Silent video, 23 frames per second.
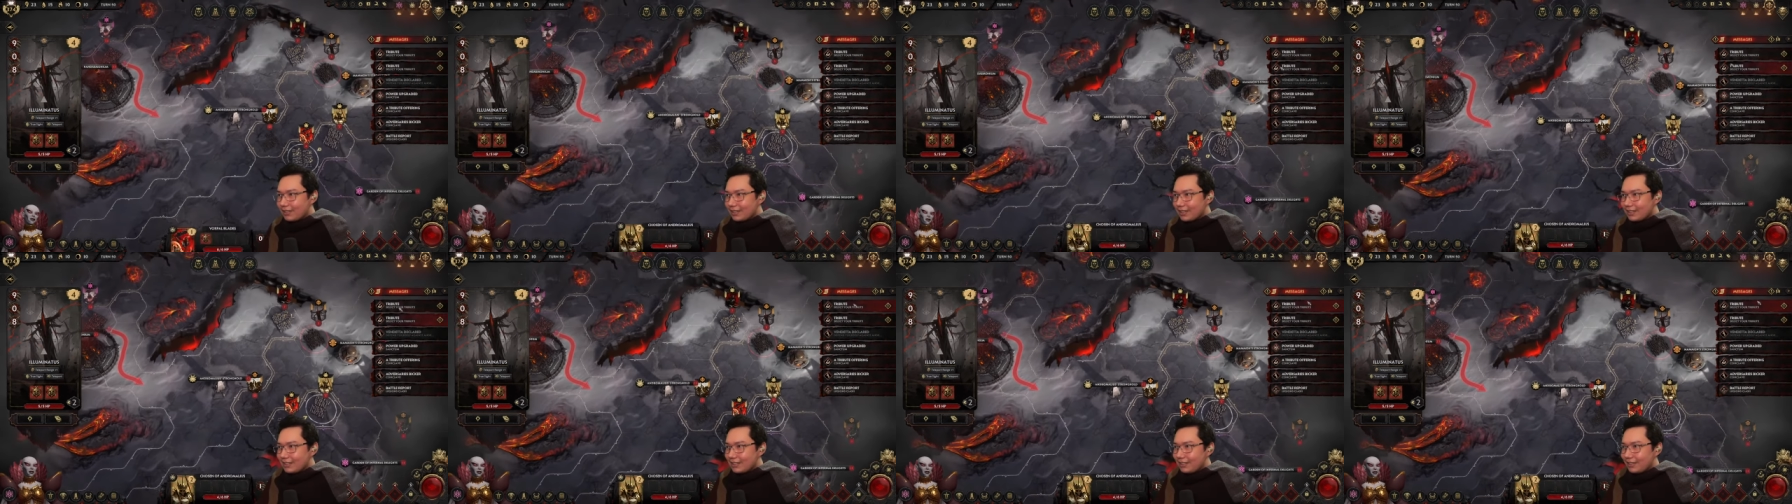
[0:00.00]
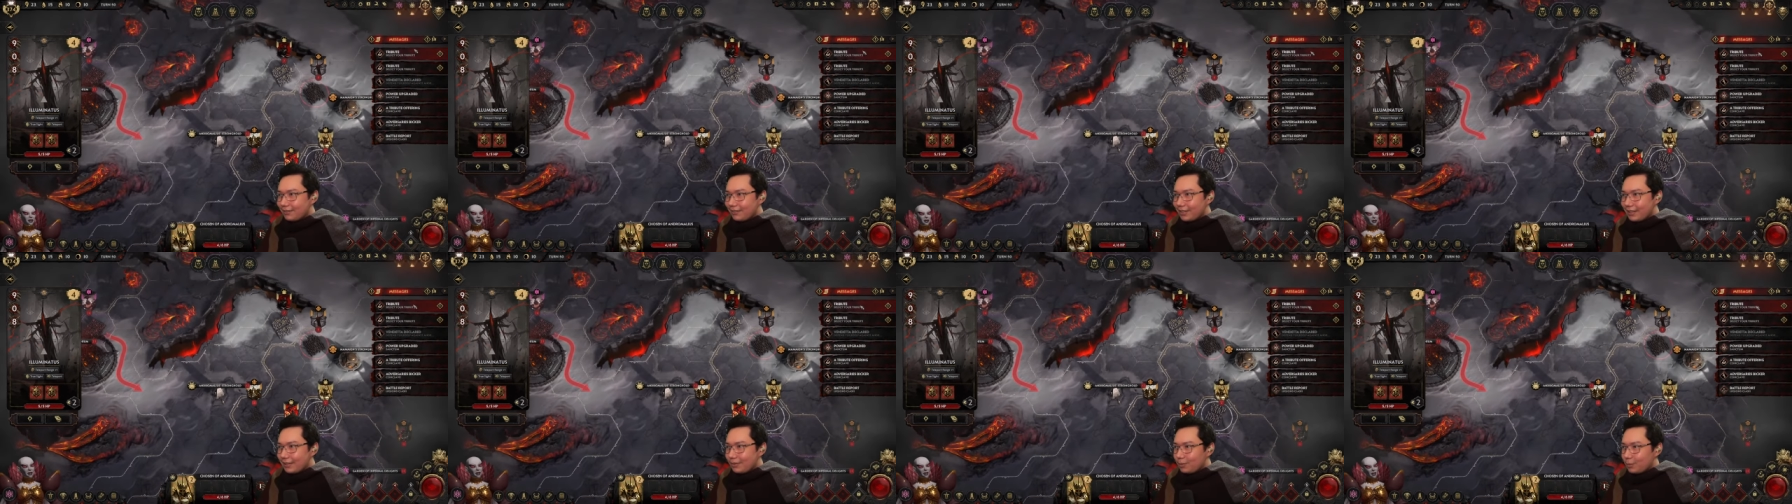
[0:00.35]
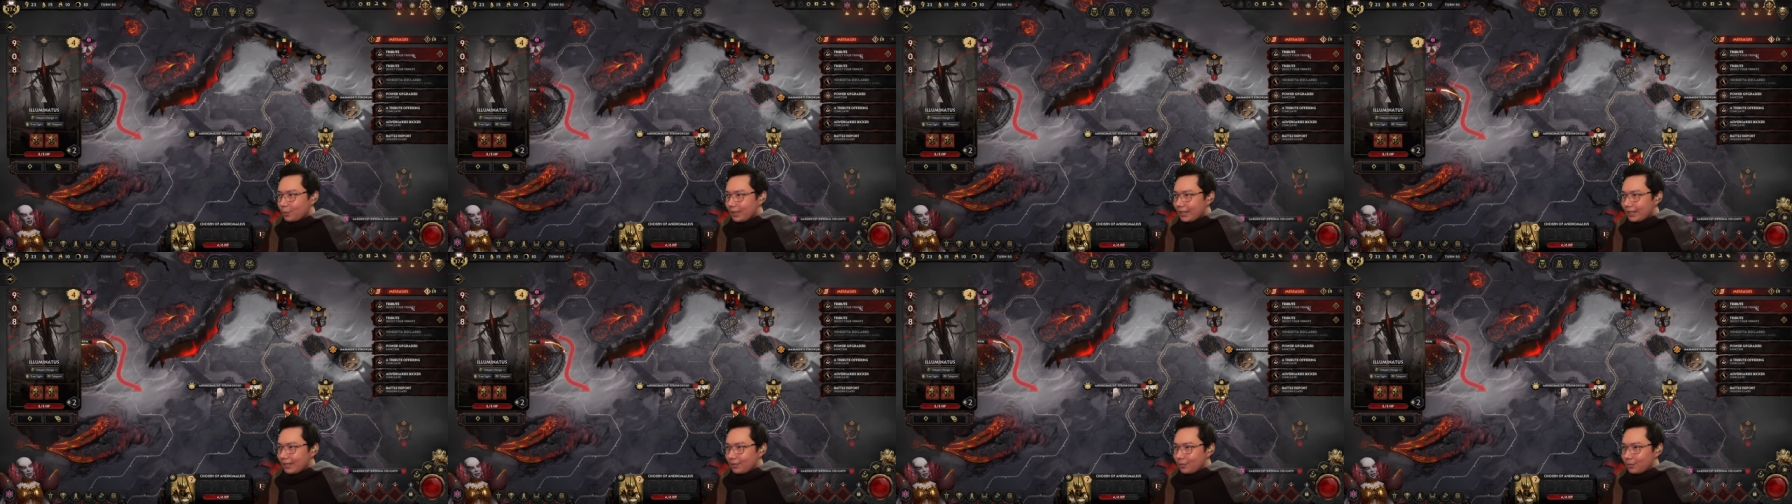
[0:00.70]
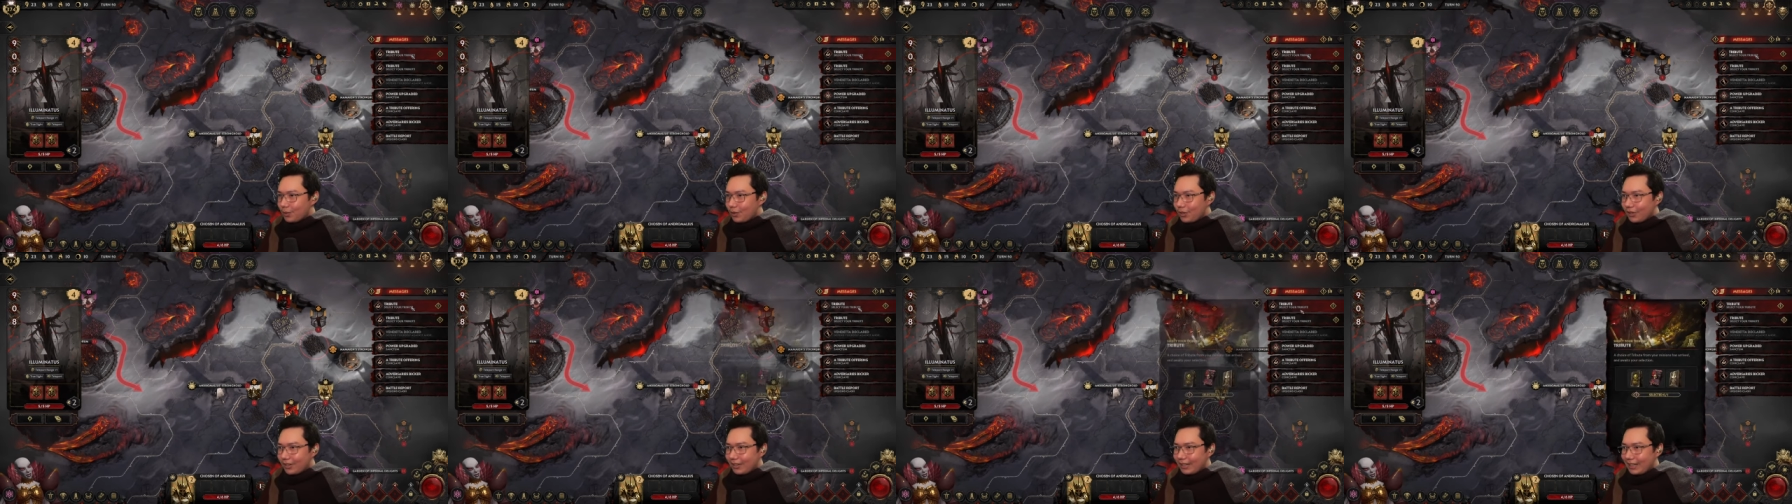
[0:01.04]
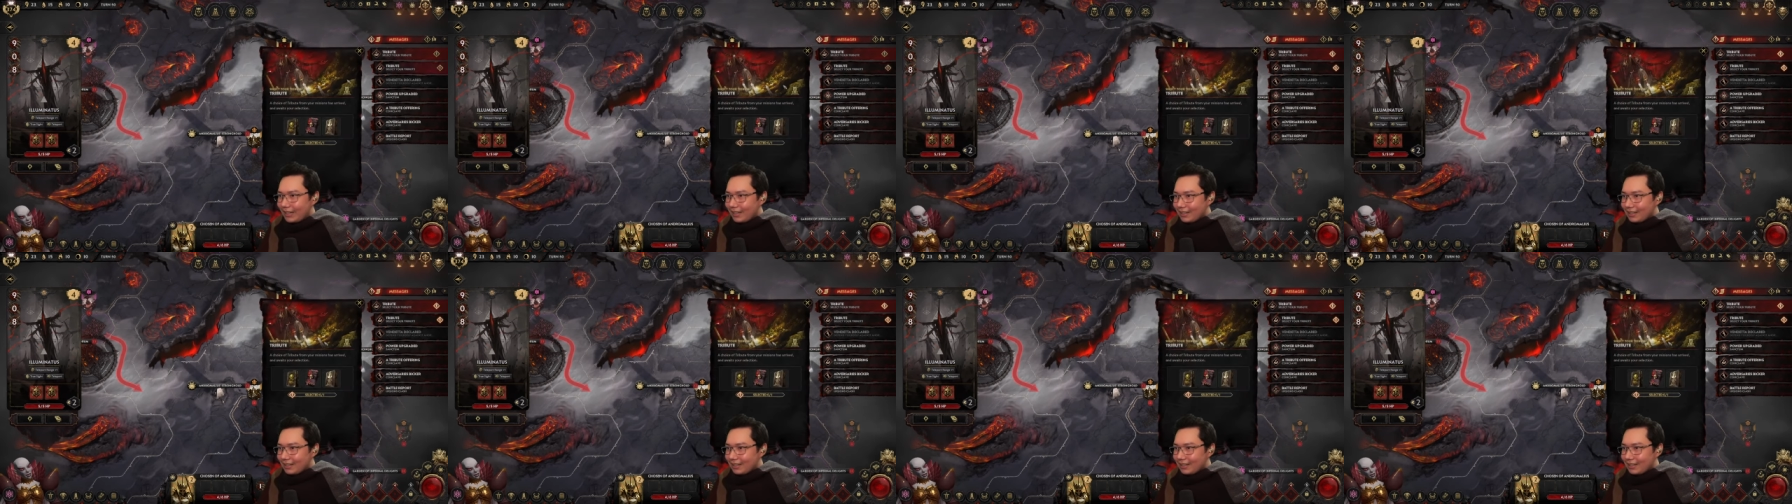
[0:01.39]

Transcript: This is a very weird war they're